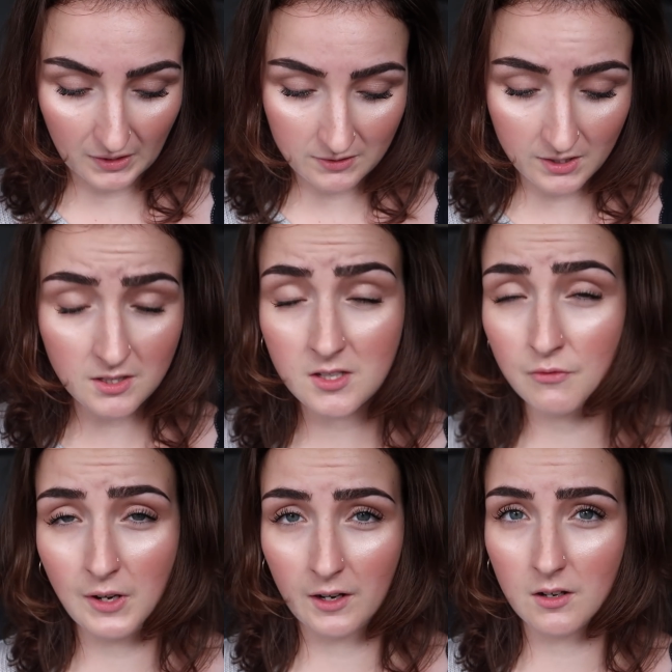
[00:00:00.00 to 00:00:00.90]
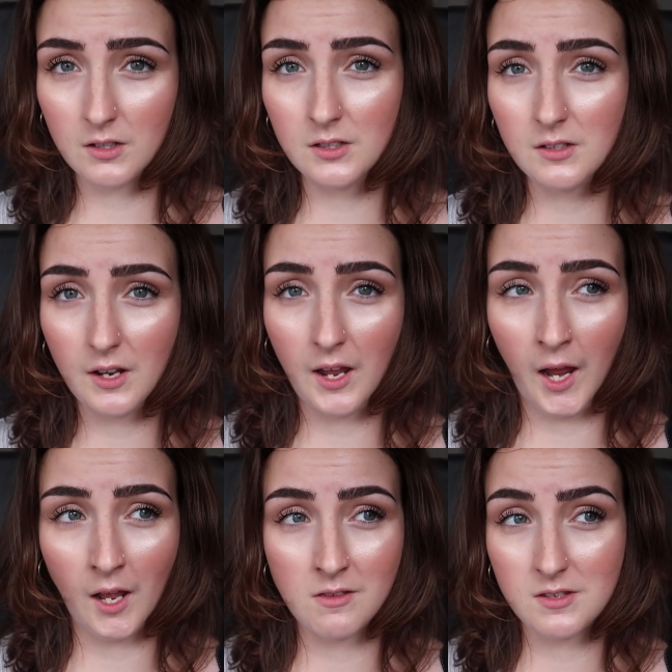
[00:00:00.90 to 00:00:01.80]
This is a flanker,
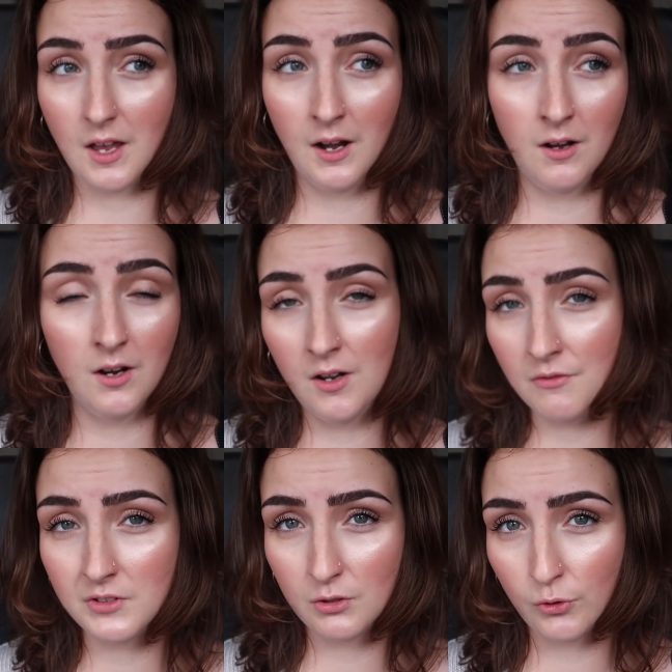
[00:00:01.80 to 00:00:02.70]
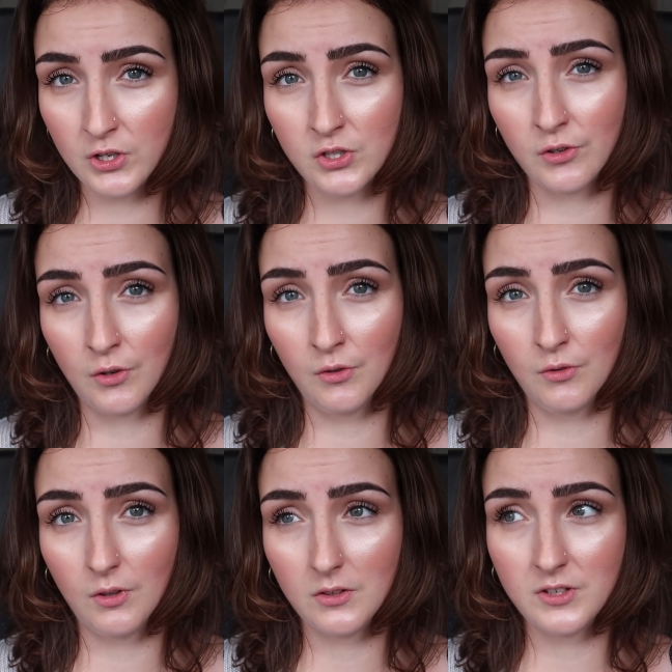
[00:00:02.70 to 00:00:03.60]
and I love the
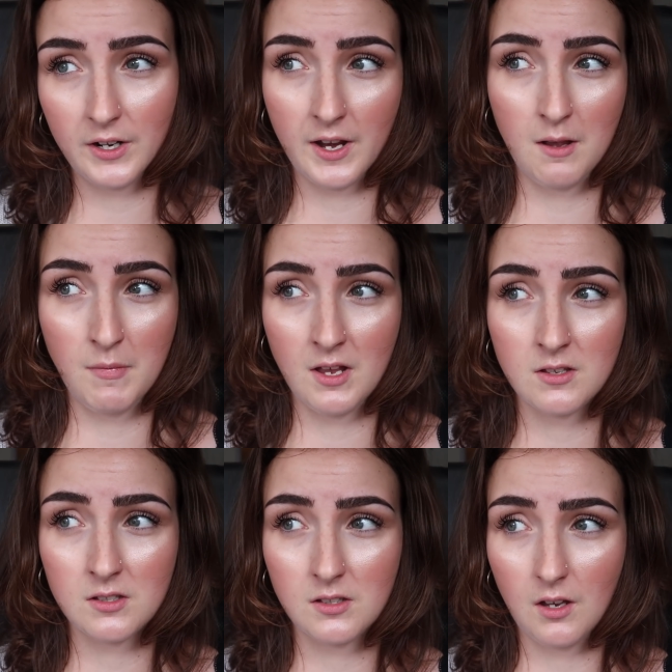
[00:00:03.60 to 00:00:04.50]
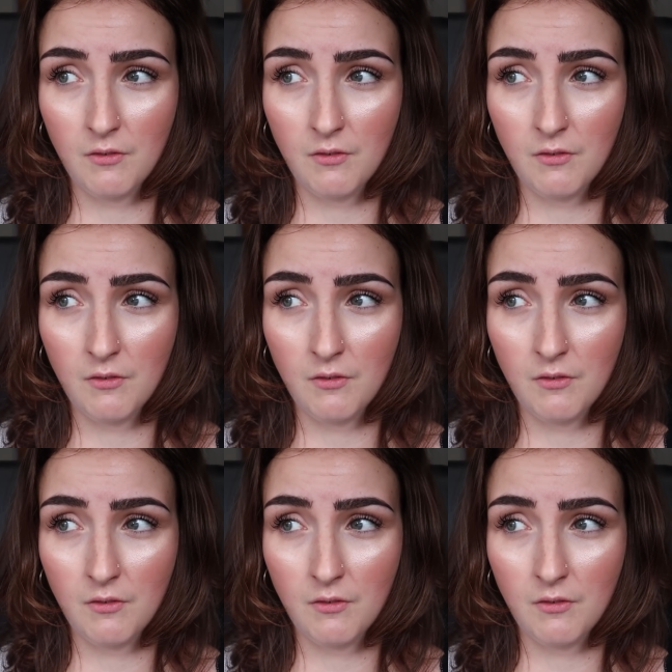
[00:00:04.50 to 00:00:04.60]
original Terre Hermes.